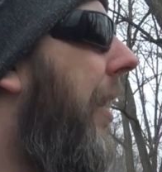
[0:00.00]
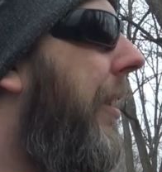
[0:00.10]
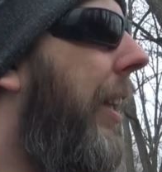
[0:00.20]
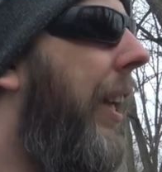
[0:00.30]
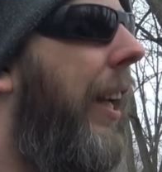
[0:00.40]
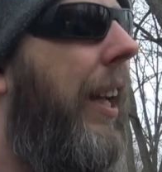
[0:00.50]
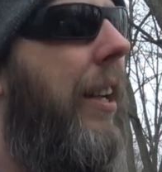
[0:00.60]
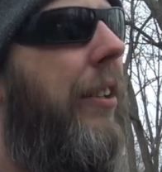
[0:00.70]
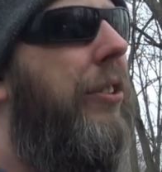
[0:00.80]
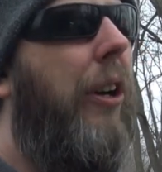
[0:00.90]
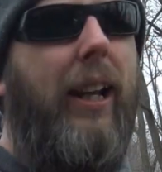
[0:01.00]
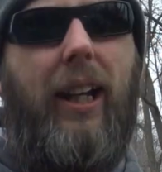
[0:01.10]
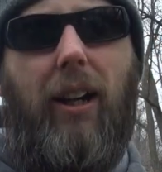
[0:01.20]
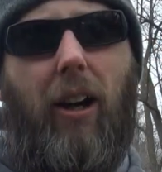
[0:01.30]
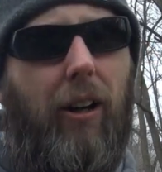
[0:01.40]
the Strike
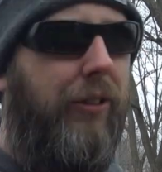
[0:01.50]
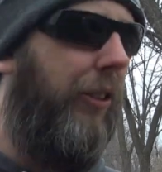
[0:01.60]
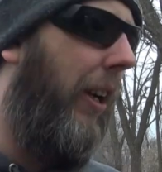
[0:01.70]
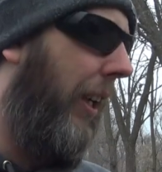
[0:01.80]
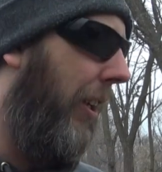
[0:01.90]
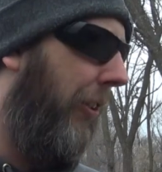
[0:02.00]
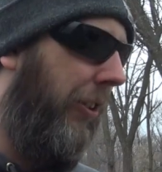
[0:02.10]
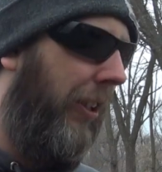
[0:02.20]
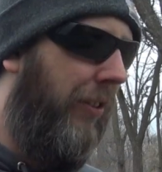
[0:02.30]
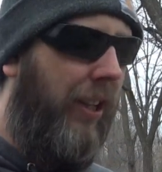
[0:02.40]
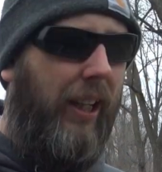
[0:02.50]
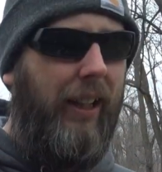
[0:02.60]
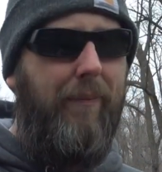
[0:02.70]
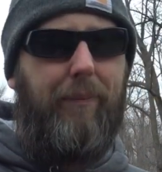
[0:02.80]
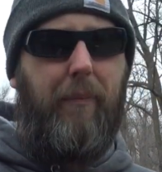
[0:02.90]
Industries,
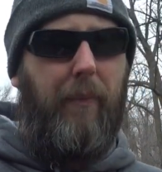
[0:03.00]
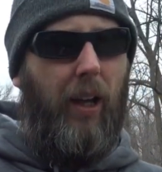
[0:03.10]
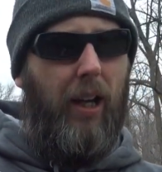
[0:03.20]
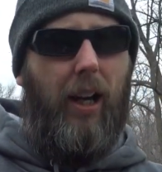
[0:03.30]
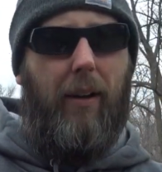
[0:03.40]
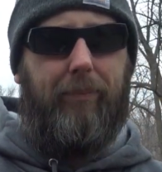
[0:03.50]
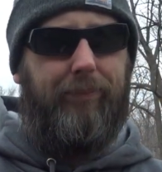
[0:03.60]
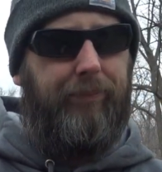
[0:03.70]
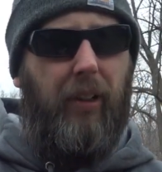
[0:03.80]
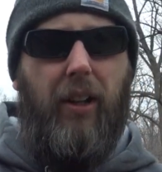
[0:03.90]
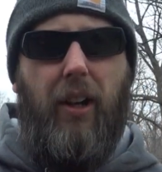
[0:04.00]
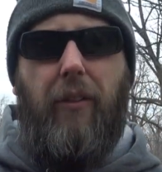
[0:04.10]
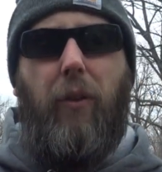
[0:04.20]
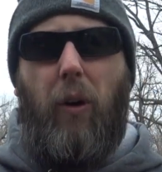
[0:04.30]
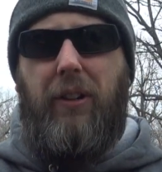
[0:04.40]
the
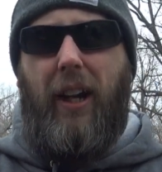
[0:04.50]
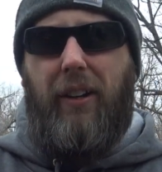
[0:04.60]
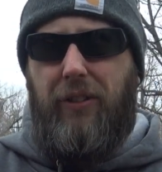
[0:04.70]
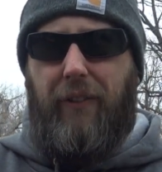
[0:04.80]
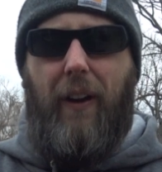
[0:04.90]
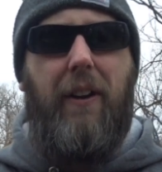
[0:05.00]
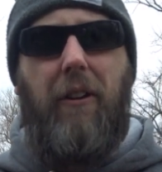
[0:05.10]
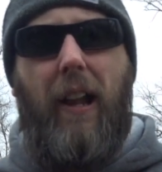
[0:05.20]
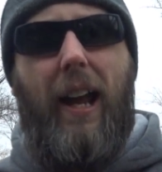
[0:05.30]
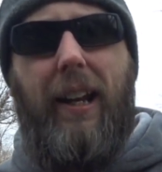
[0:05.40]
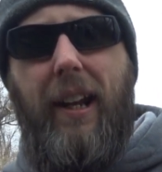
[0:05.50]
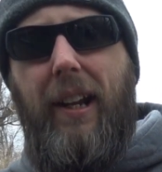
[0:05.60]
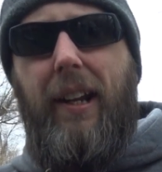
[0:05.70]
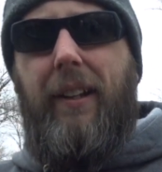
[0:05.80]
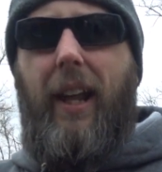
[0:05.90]
Vortex Defender line.
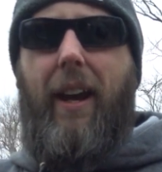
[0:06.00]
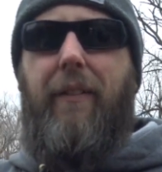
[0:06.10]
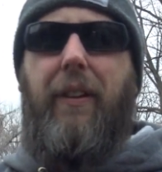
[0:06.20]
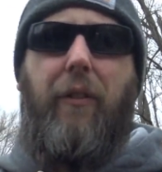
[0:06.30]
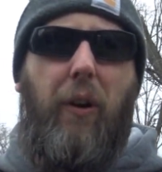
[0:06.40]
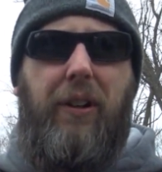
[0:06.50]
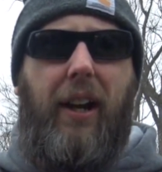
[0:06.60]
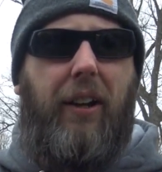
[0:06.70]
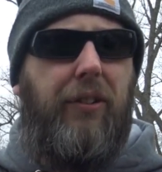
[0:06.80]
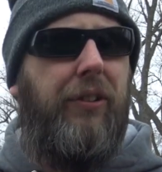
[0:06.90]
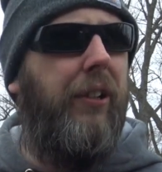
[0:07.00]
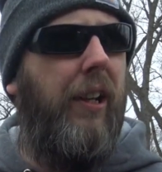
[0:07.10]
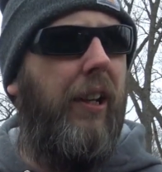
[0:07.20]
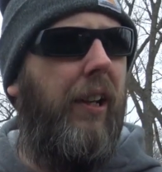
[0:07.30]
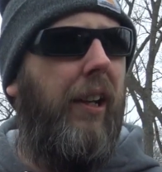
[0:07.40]
They have the Vortex
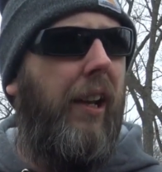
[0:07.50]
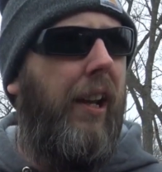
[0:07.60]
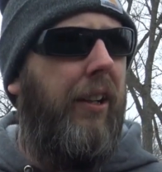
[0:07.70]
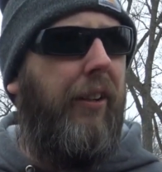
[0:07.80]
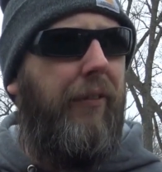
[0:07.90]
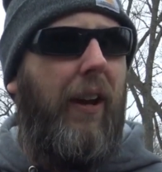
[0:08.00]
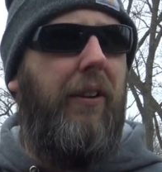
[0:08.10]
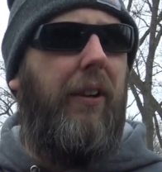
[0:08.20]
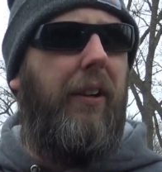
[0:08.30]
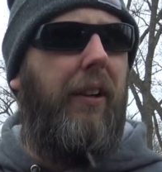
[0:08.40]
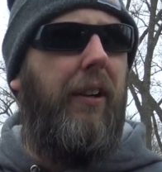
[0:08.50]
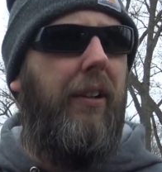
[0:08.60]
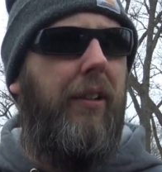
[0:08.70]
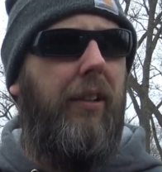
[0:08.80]
Defender